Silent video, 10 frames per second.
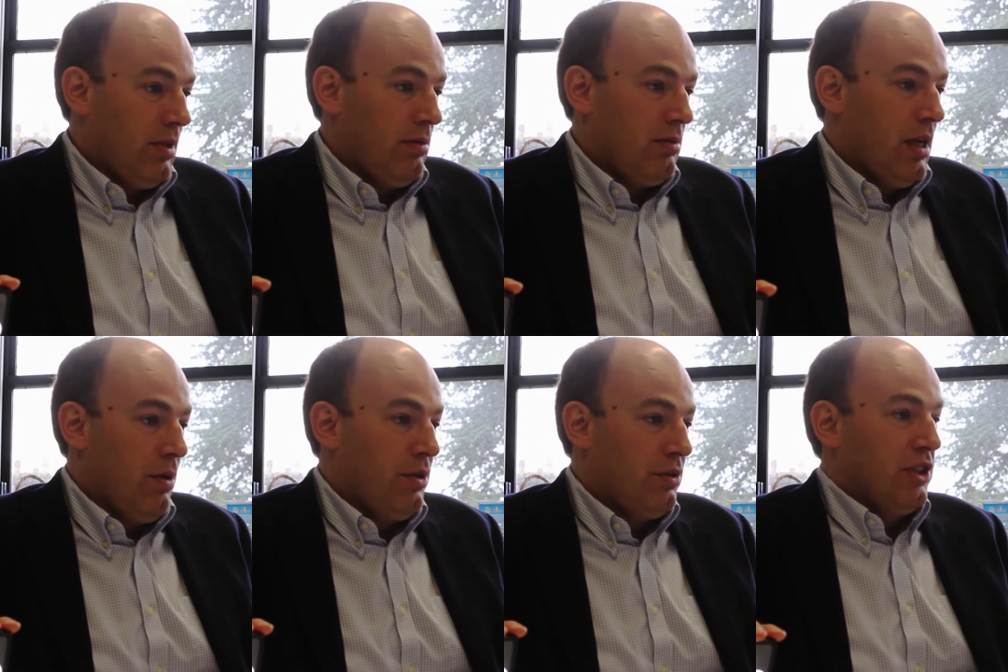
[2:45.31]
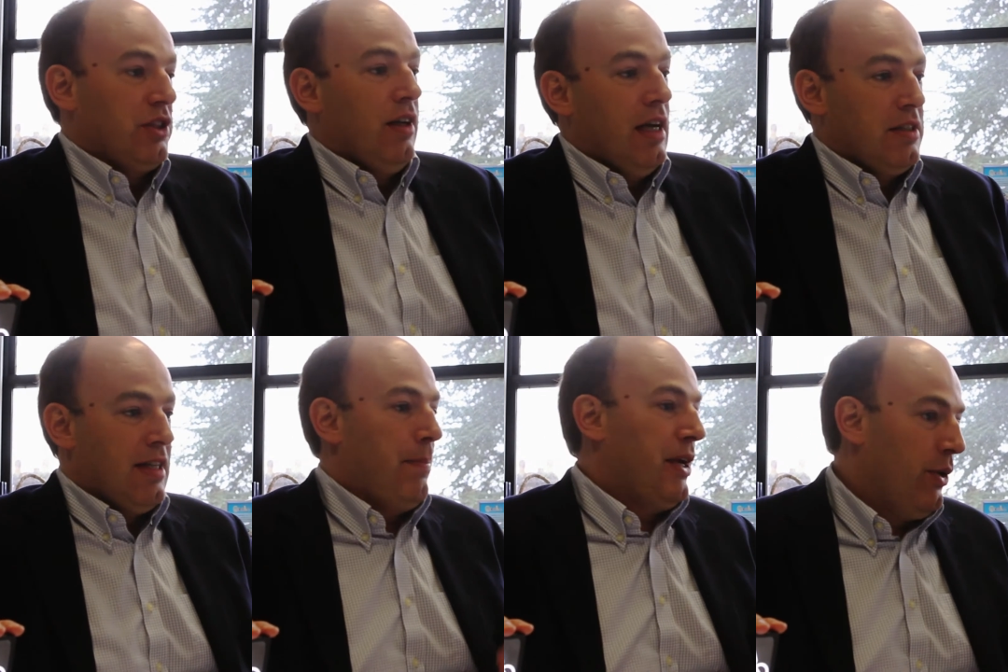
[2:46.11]
So with traditional lights there's
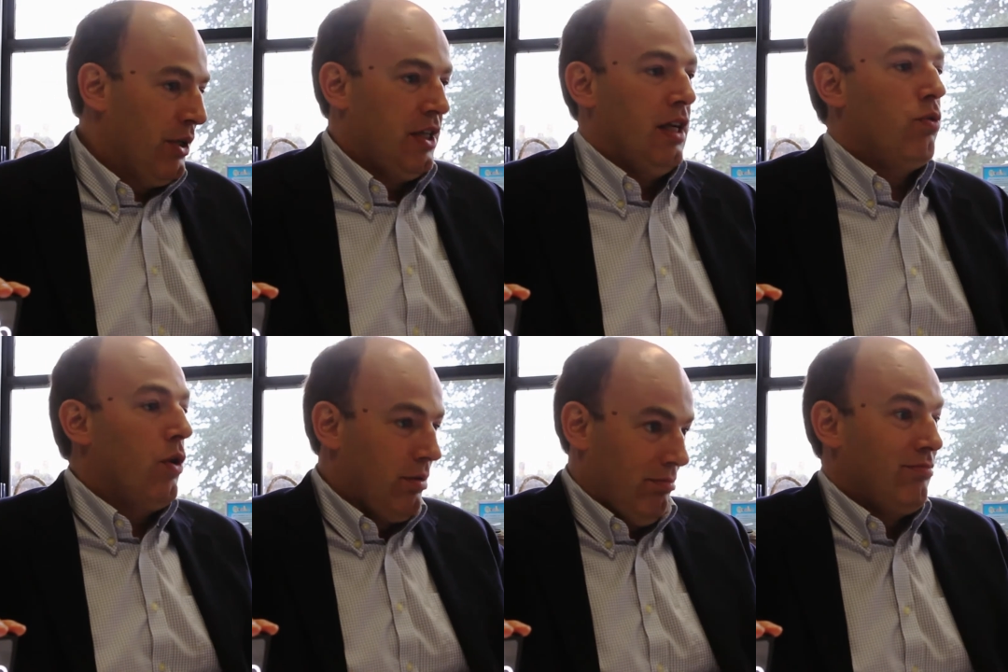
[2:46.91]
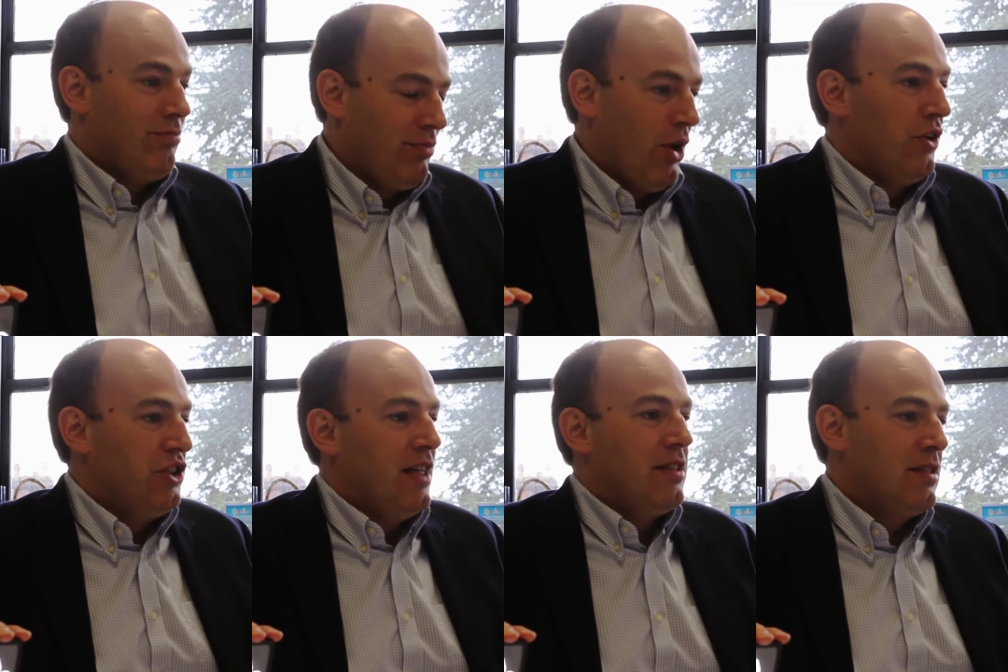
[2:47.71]
an ambiguity of what the
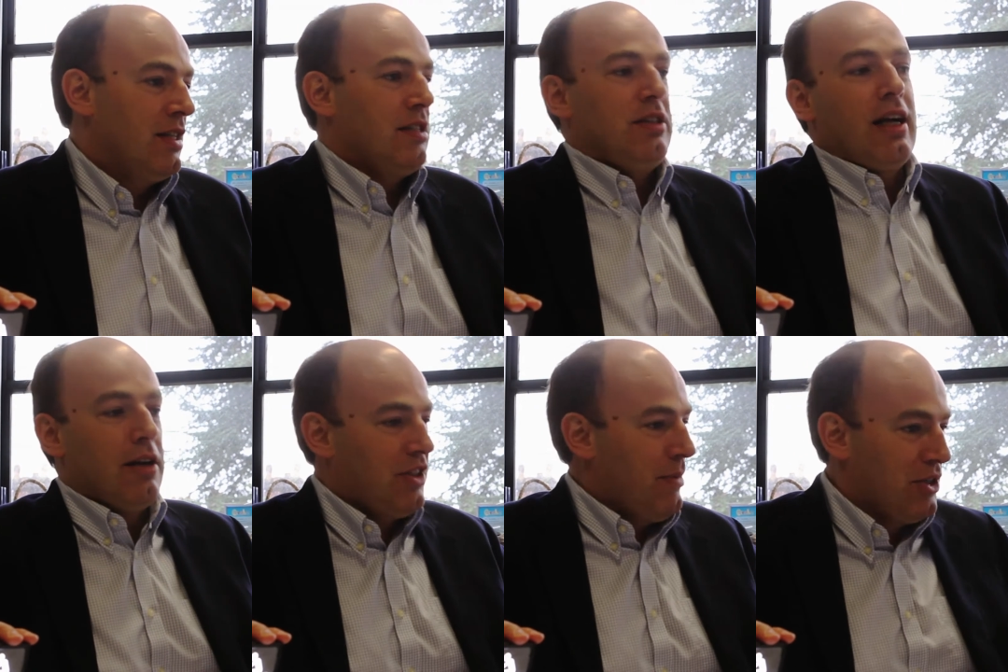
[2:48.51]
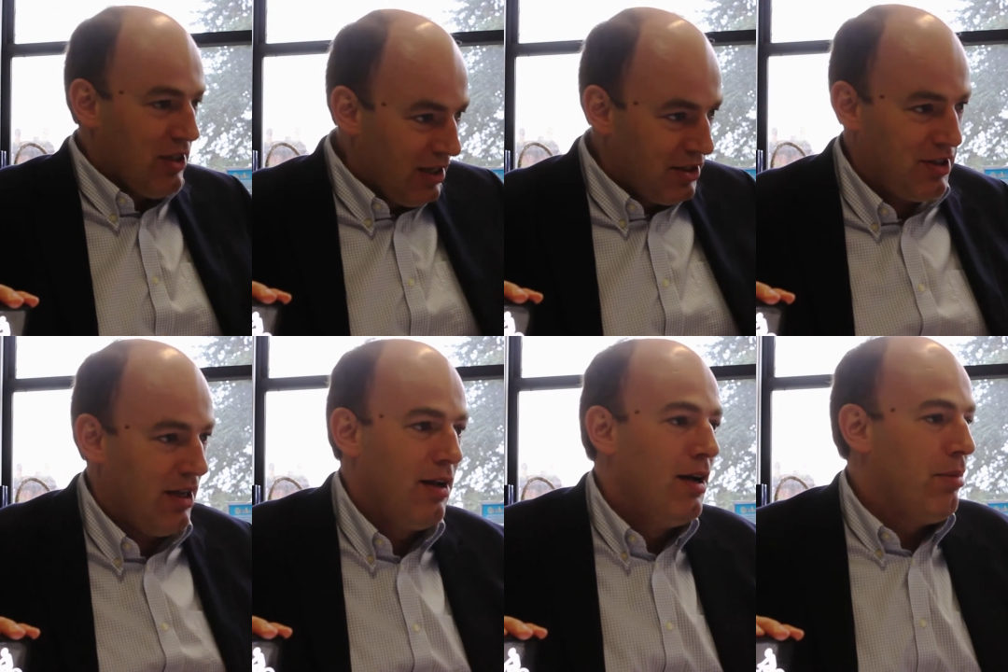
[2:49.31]
origin is it a cyclist, a motorcyclist, a
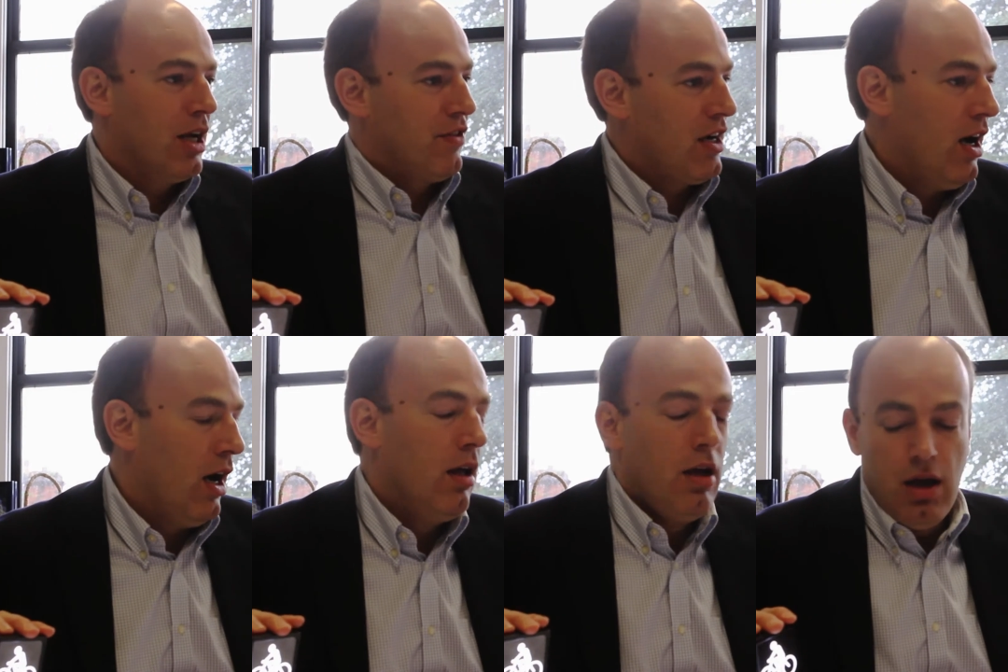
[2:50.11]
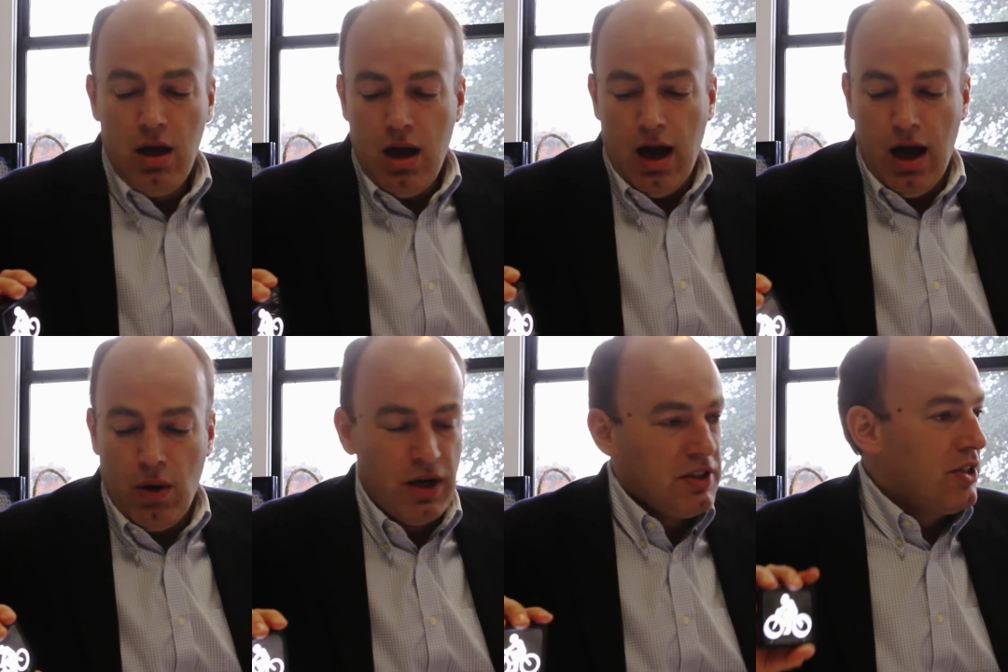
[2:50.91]
part of a car,
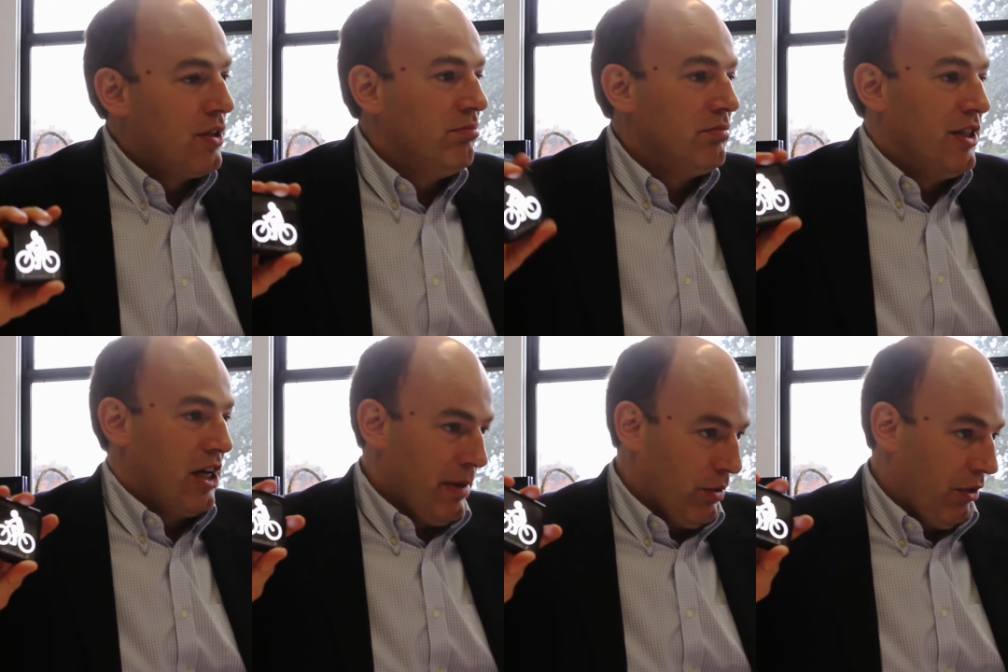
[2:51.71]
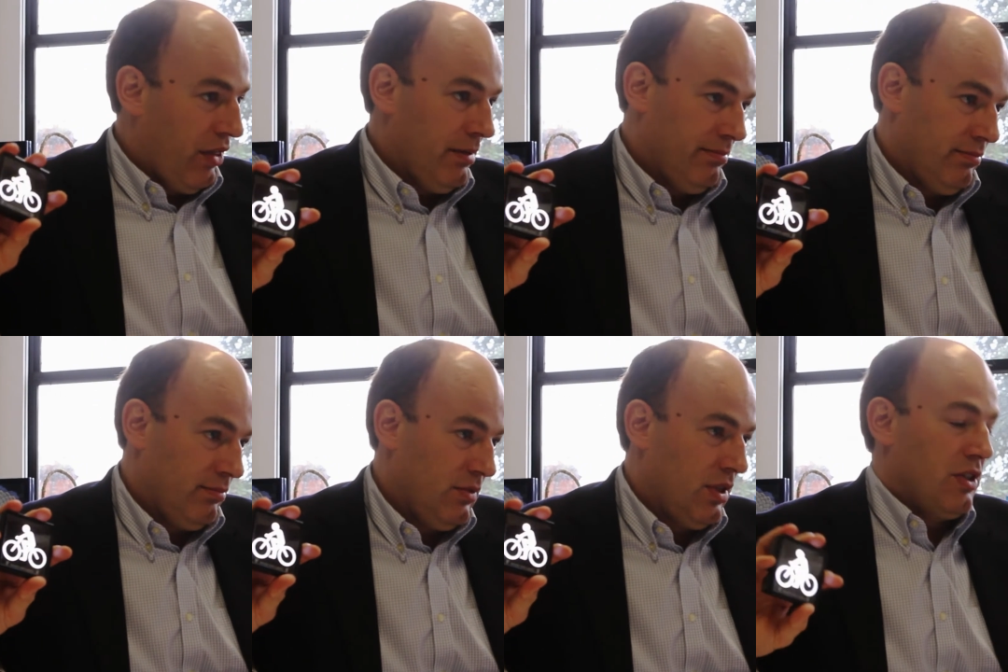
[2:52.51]
whereas this can only mean one thing,
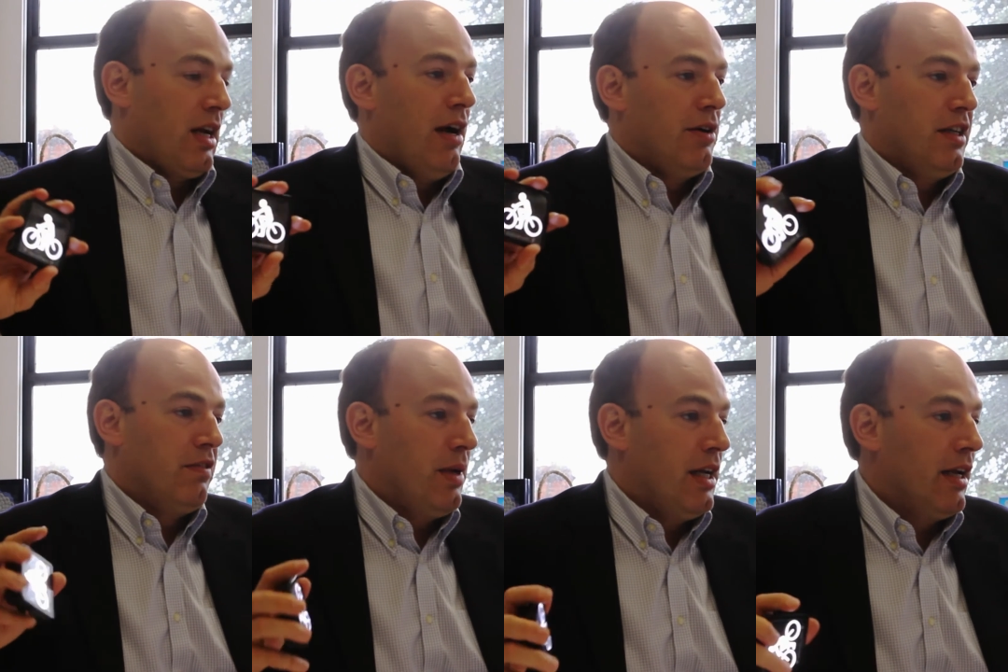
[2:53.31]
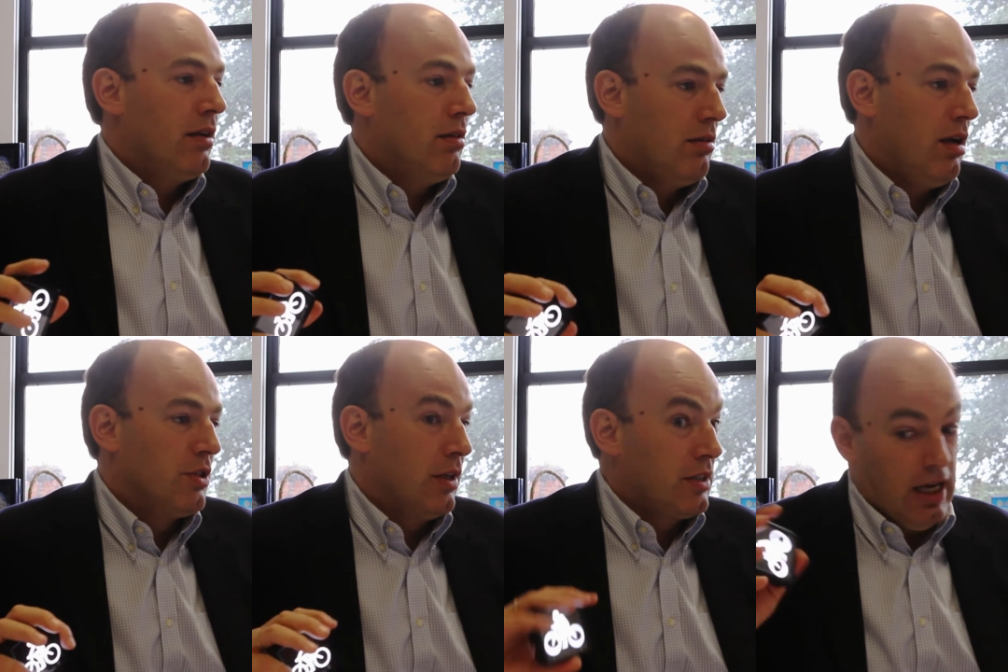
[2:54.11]
so it's a clarity of meaning as
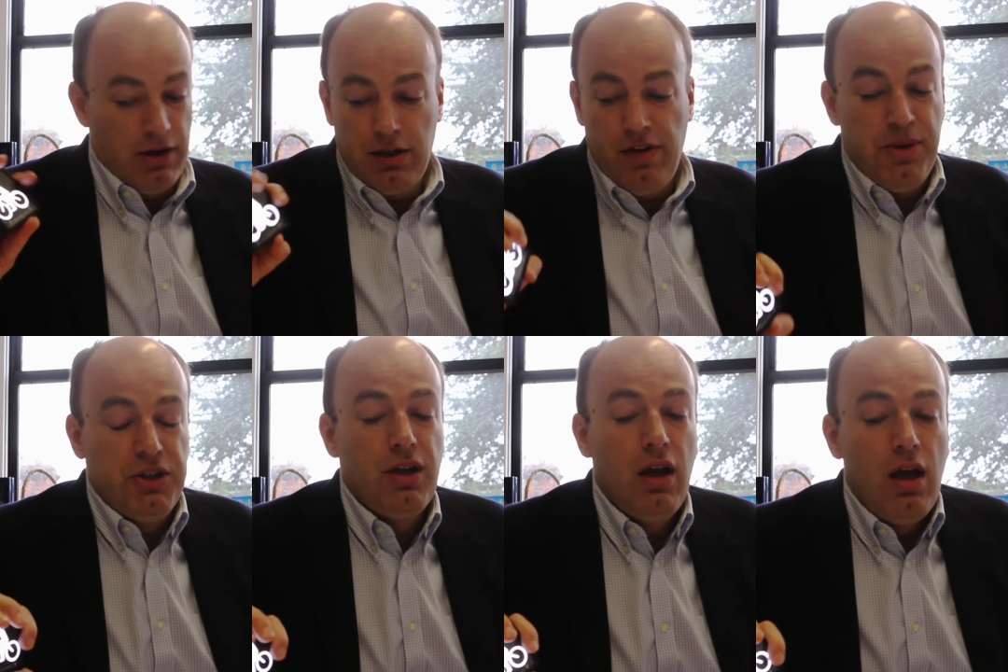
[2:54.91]
well as clarity of image.